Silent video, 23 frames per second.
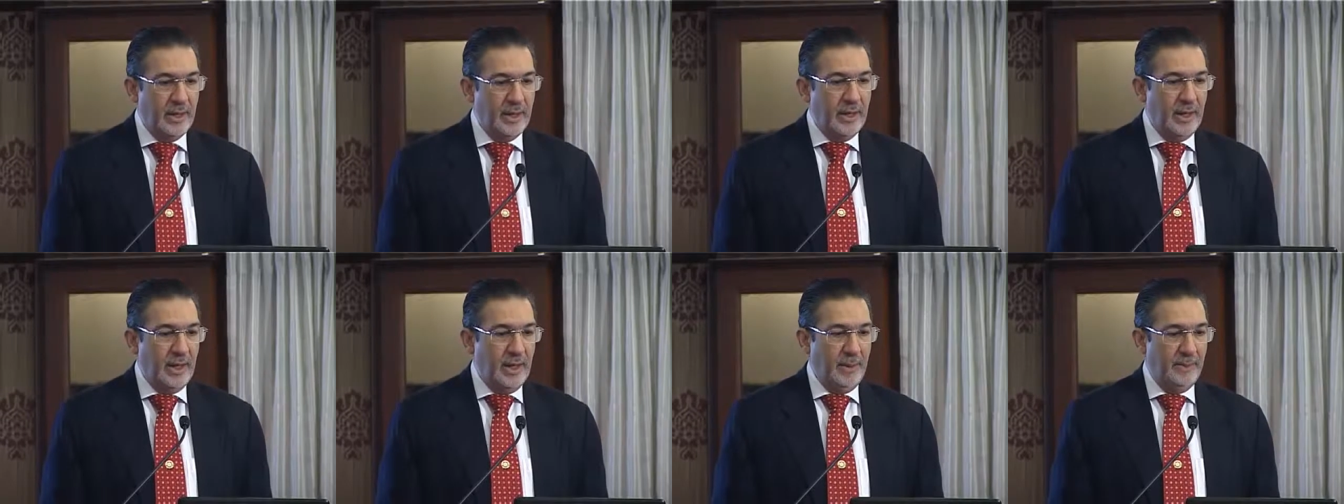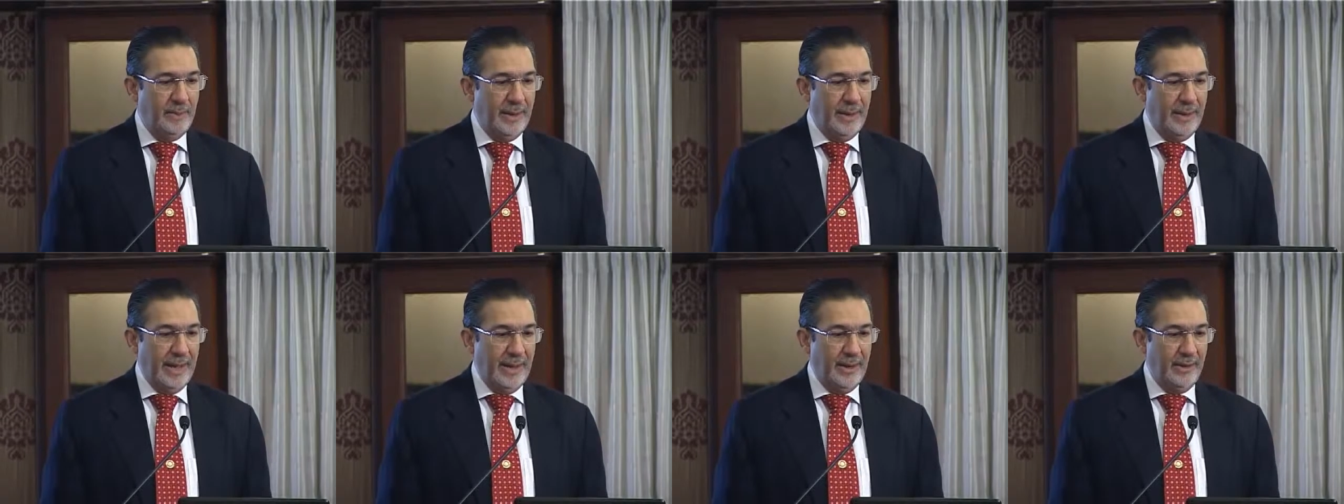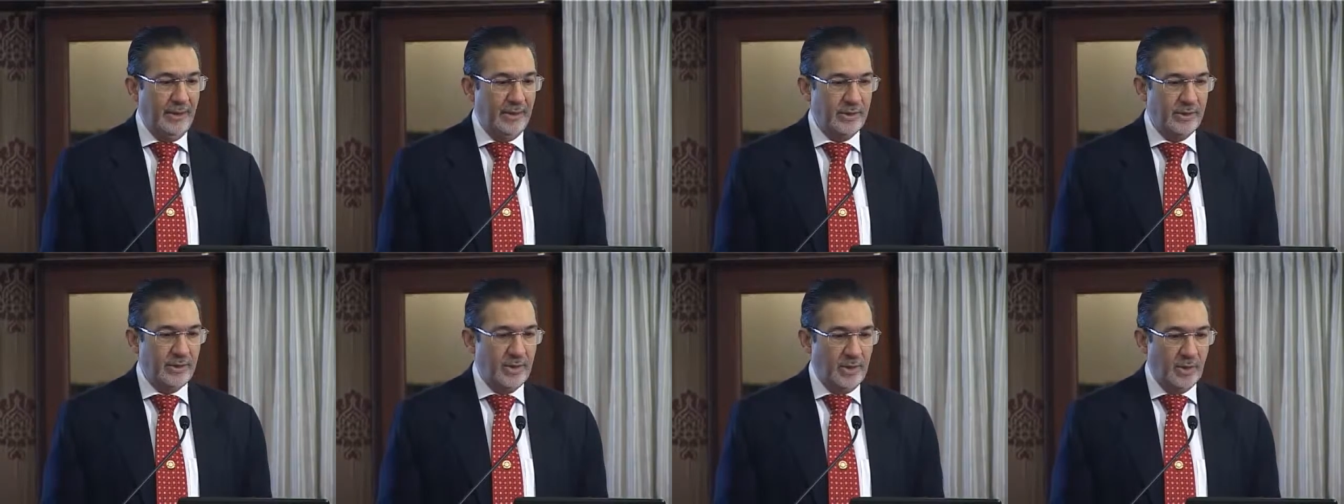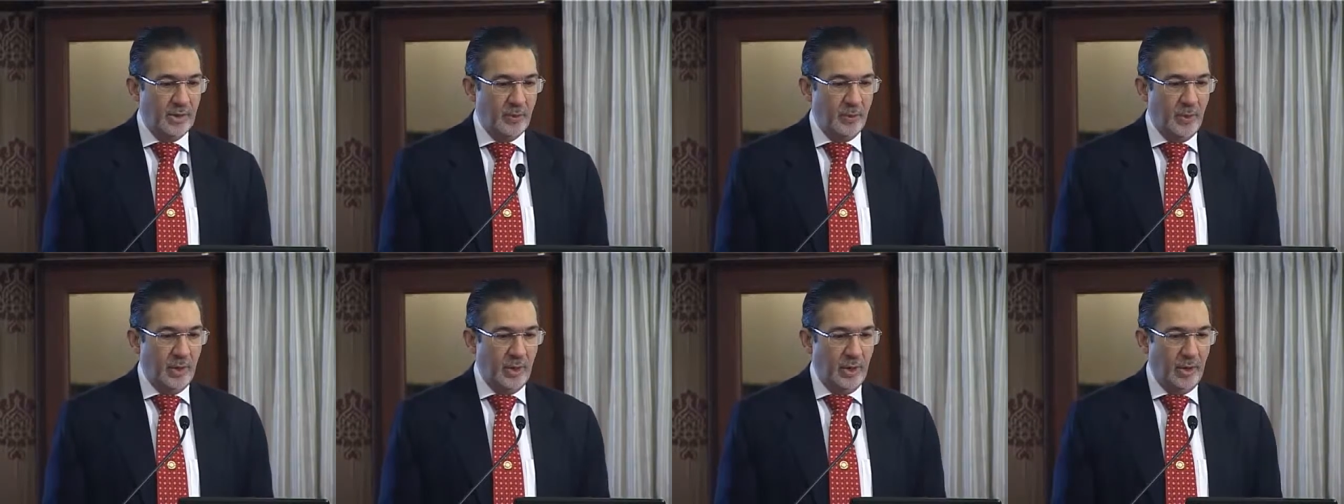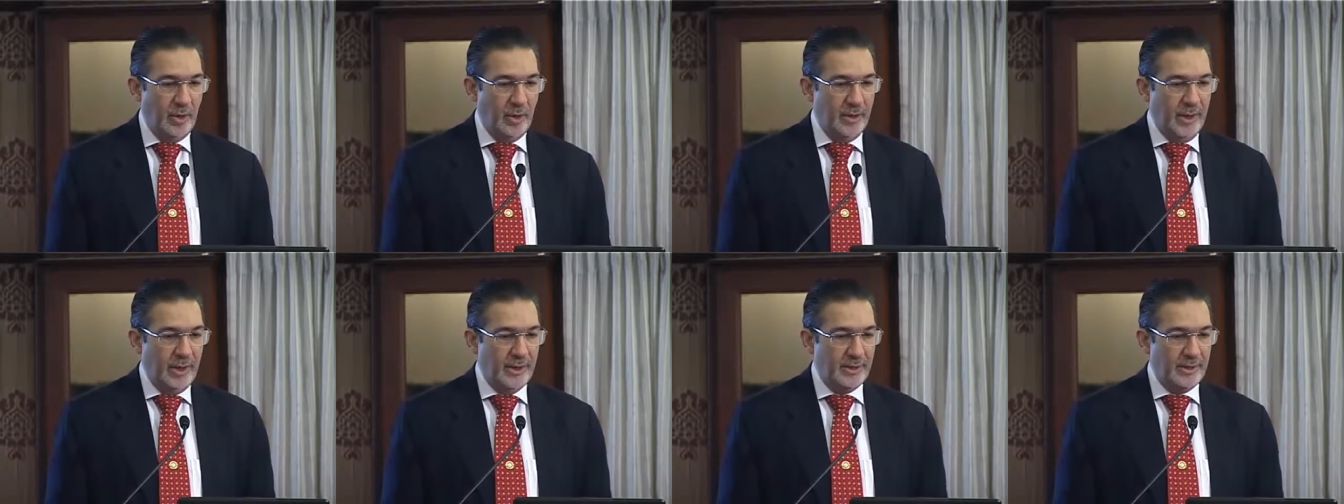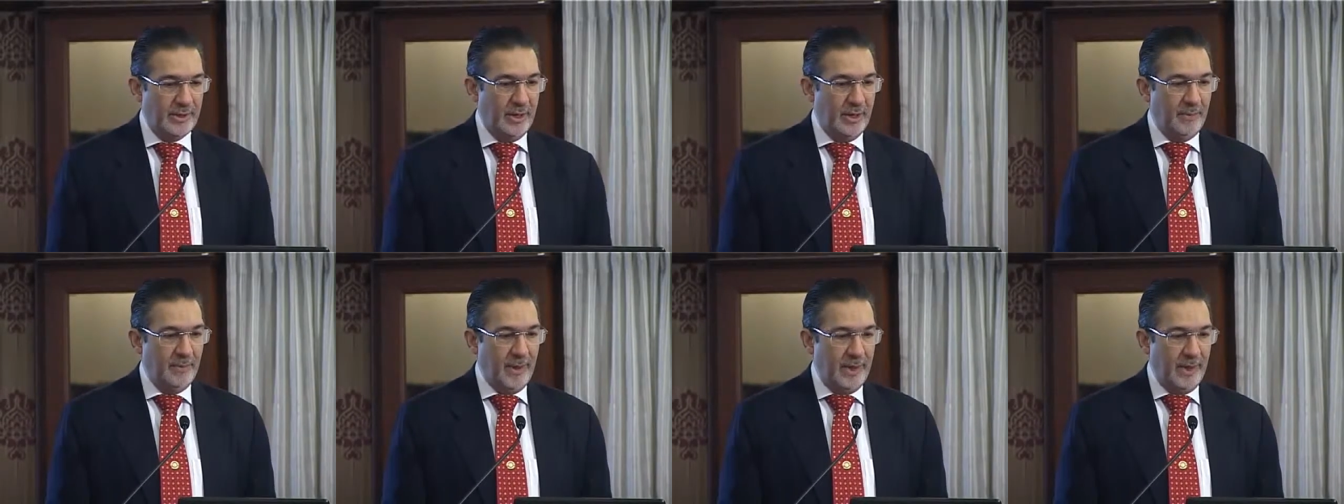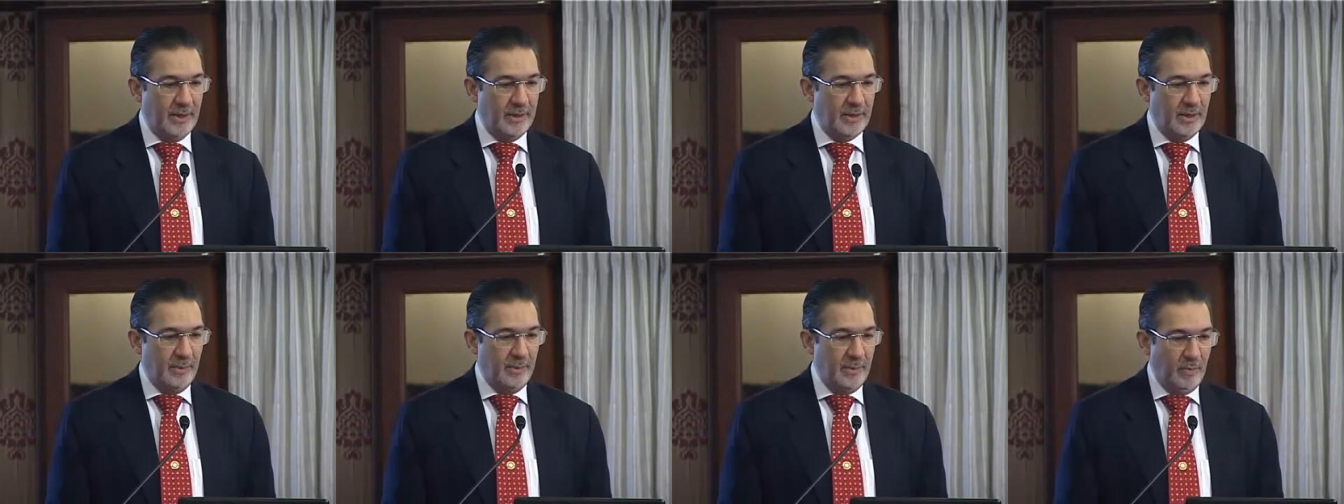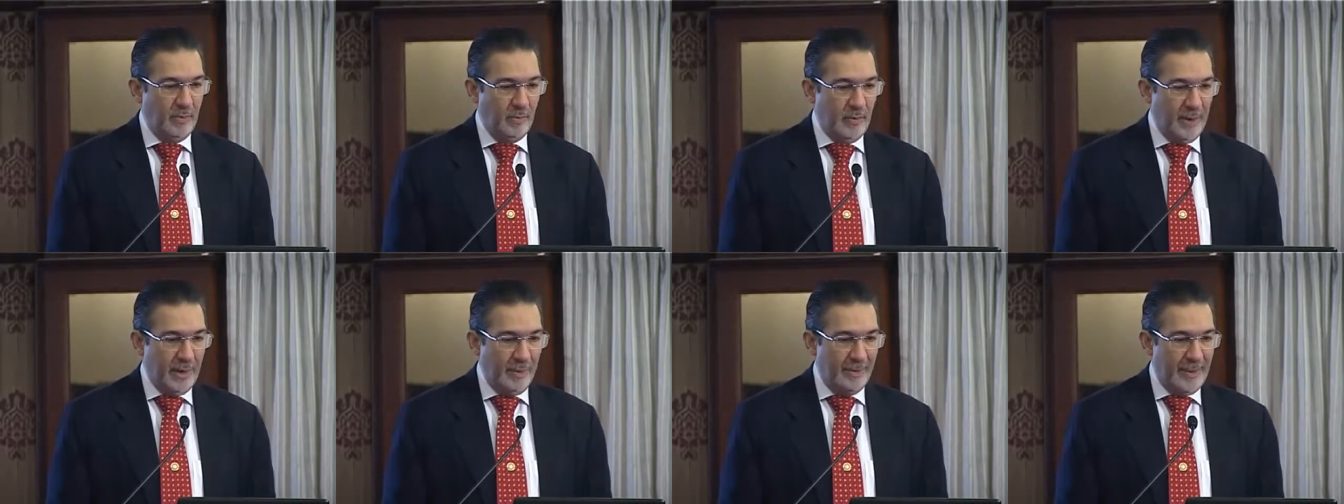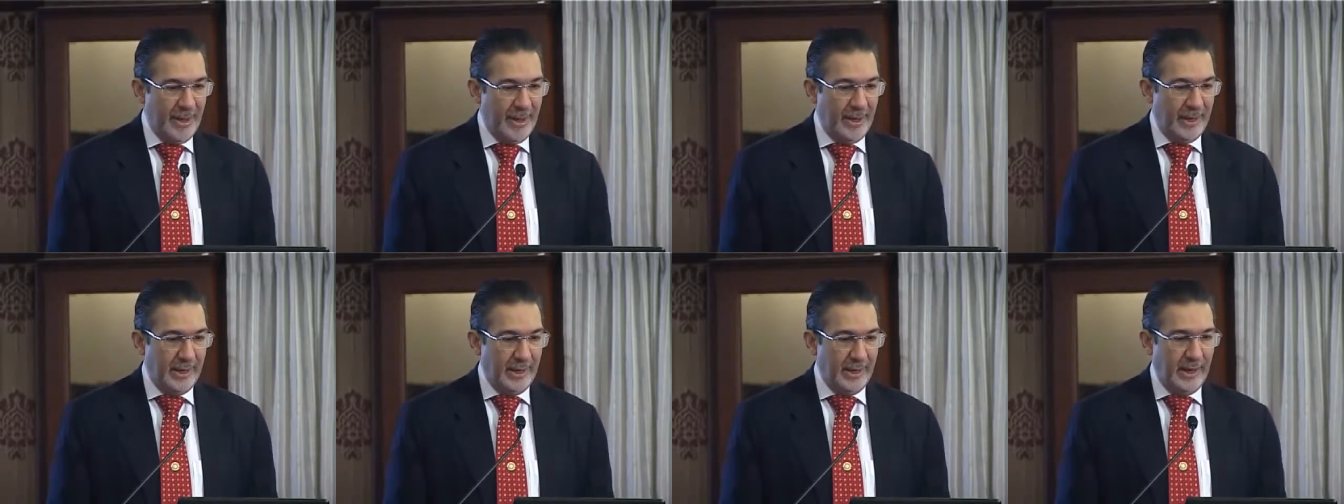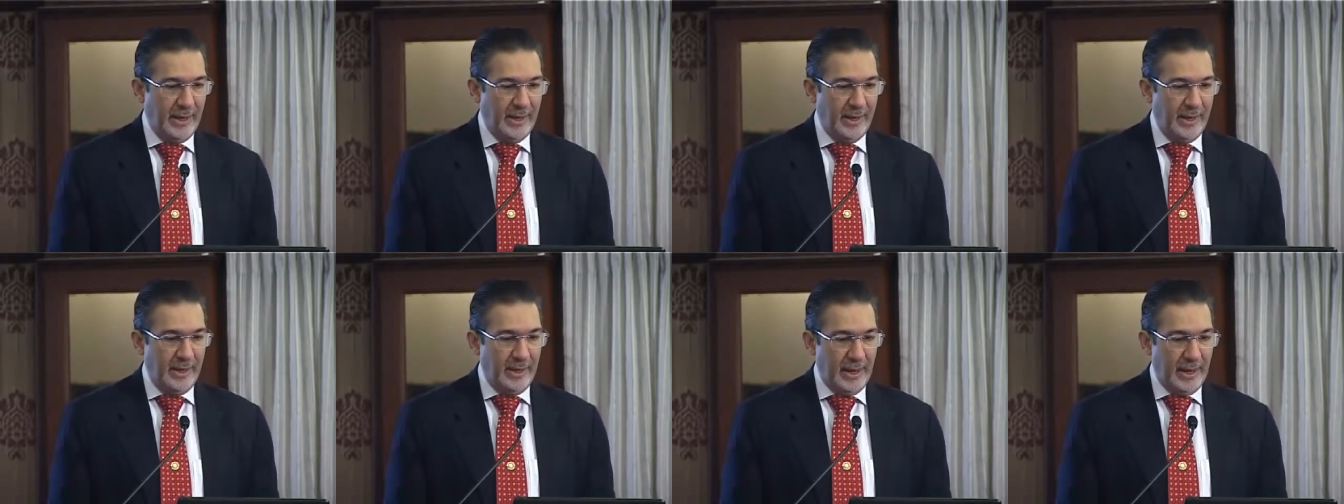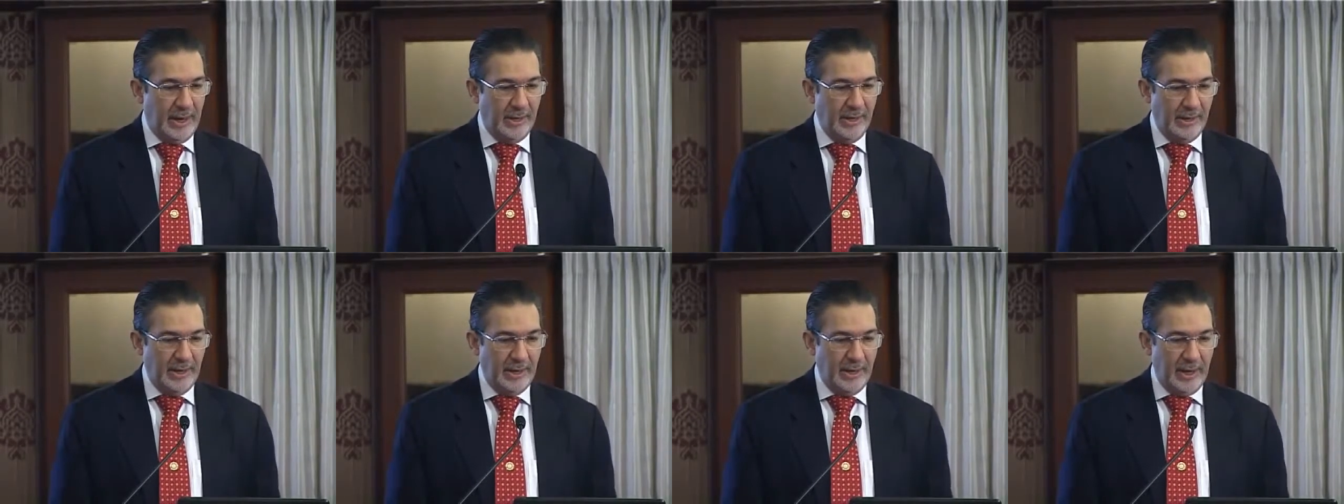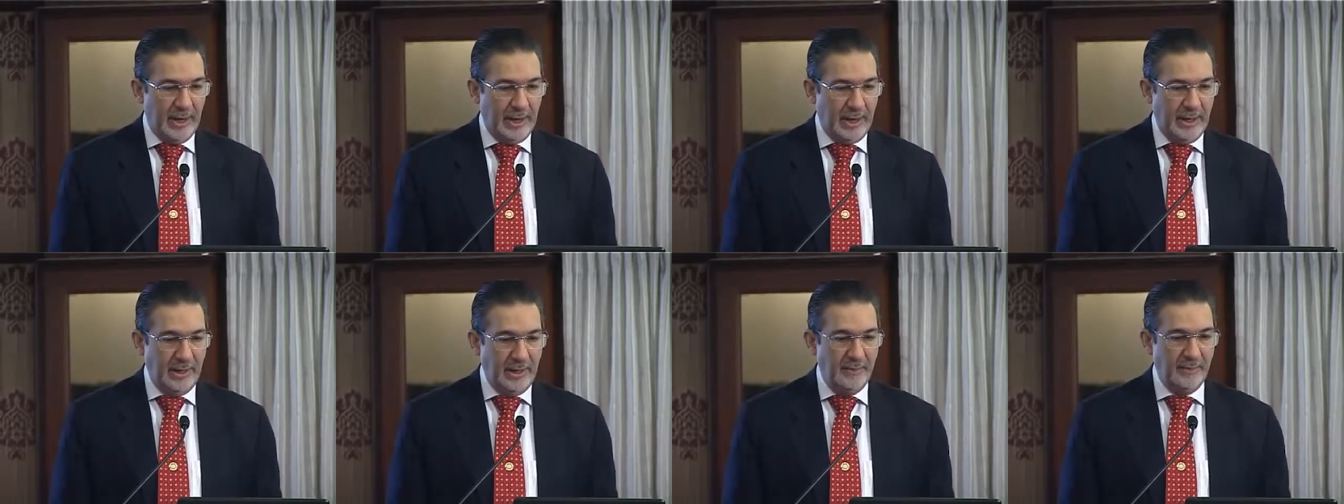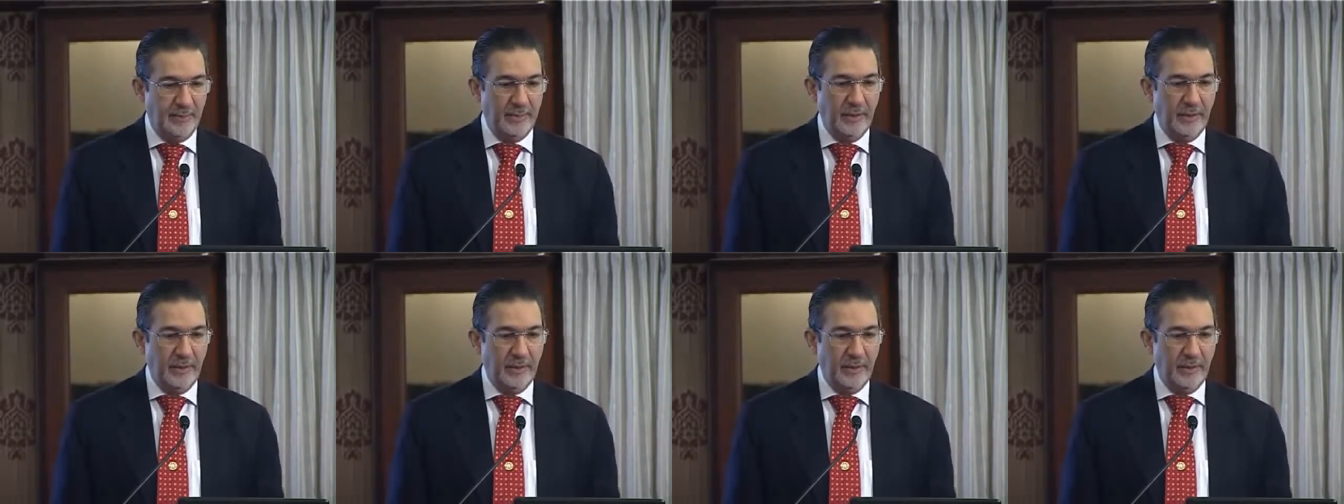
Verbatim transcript: he began research work on astigmatism in way back in 1899.